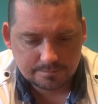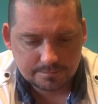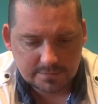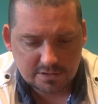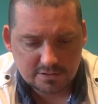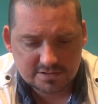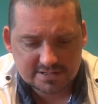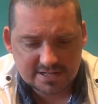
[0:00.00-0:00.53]

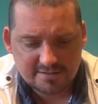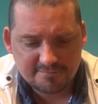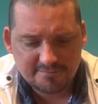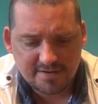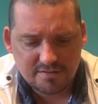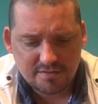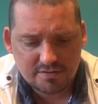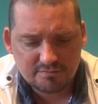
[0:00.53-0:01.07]
Like I say,
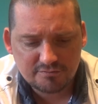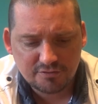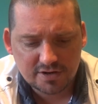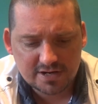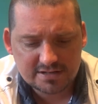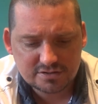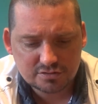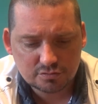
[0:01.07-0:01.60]
very
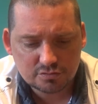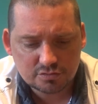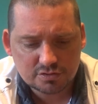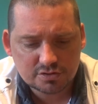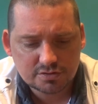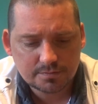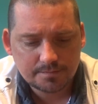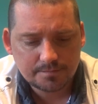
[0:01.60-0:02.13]
runny
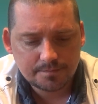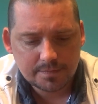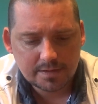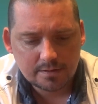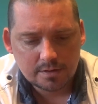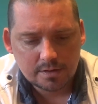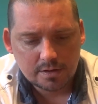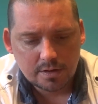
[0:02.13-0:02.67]
sauce.
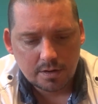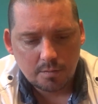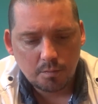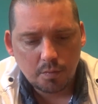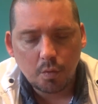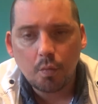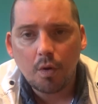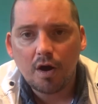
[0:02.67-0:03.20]

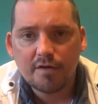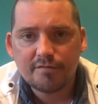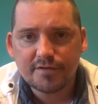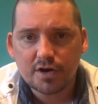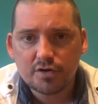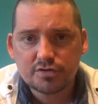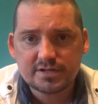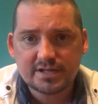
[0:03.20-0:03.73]
But what I've
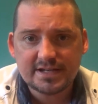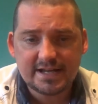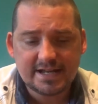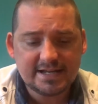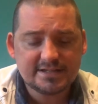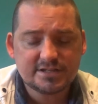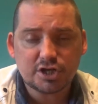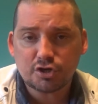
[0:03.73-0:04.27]
noticed,
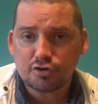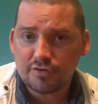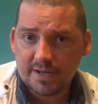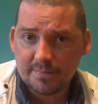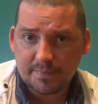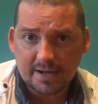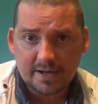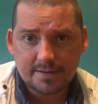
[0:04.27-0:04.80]
it's a
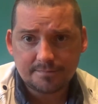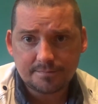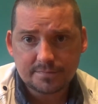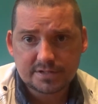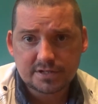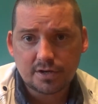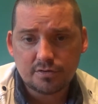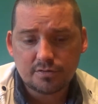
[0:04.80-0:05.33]
creeper,
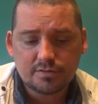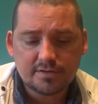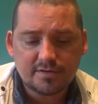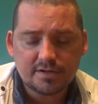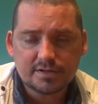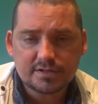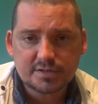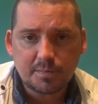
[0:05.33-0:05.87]
so
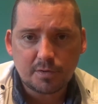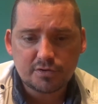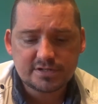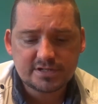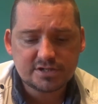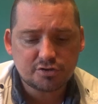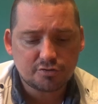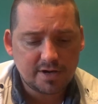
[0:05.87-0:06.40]
the
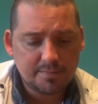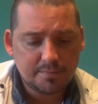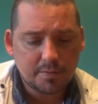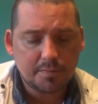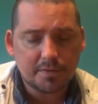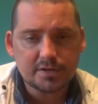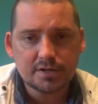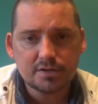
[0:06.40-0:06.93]
spices creep
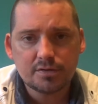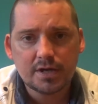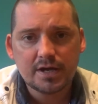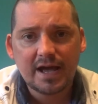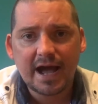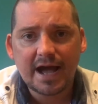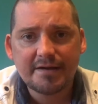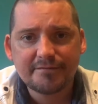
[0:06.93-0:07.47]
up on you.
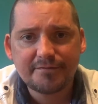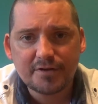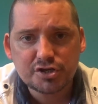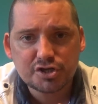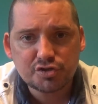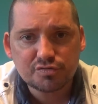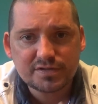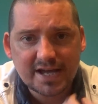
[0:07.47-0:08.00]
At
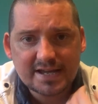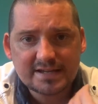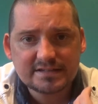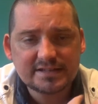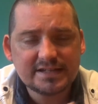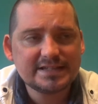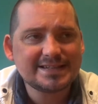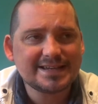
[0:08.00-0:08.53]
first you'll
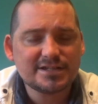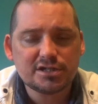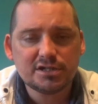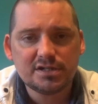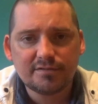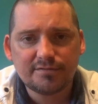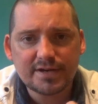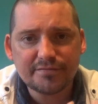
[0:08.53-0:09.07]
taste it, it tastes
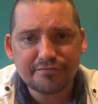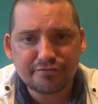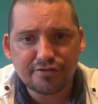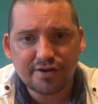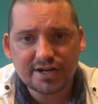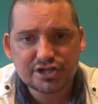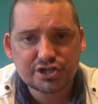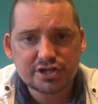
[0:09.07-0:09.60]
lovely and
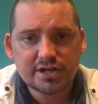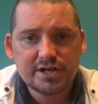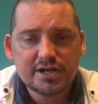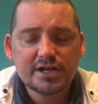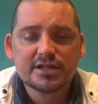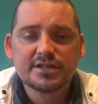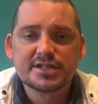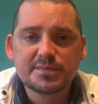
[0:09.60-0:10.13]
fresh.
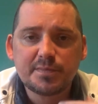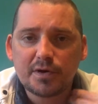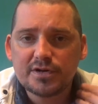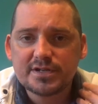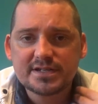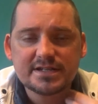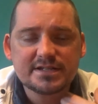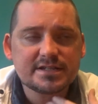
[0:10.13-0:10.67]
The
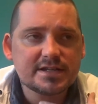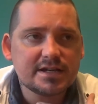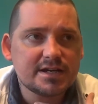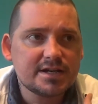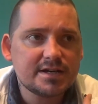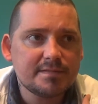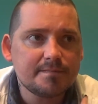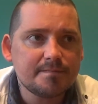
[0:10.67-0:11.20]
spices
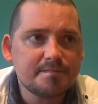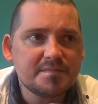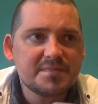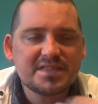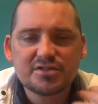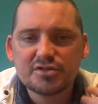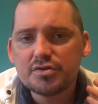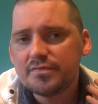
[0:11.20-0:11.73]

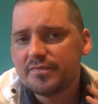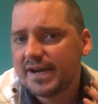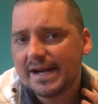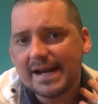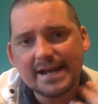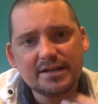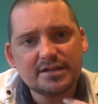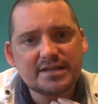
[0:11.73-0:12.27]
don't
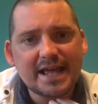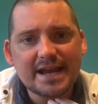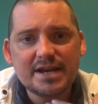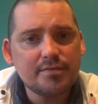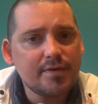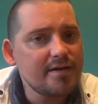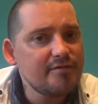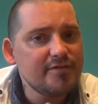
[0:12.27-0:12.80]
really hit
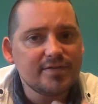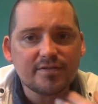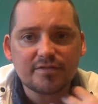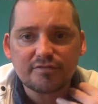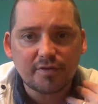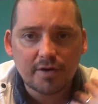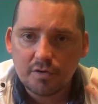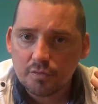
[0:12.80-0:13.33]
anywhere in the
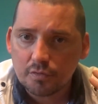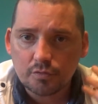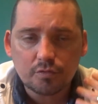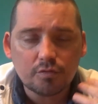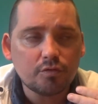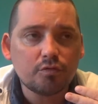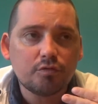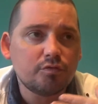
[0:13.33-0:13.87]
throat
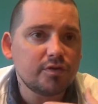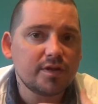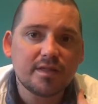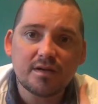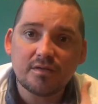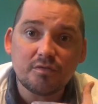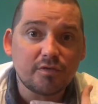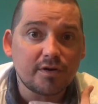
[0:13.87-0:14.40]

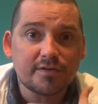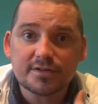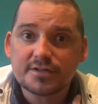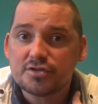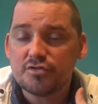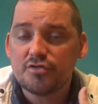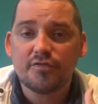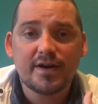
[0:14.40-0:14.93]
or on the
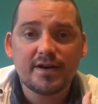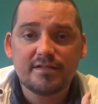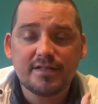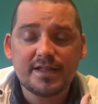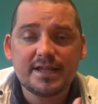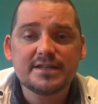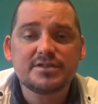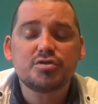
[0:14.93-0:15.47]
tongue or
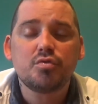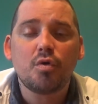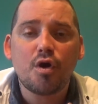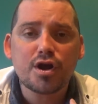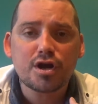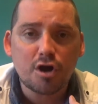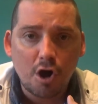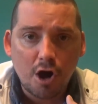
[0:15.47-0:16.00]
anything. It's
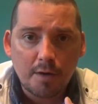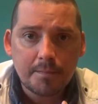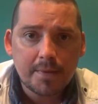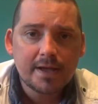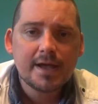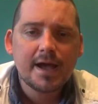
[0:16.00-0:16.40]
quite calm.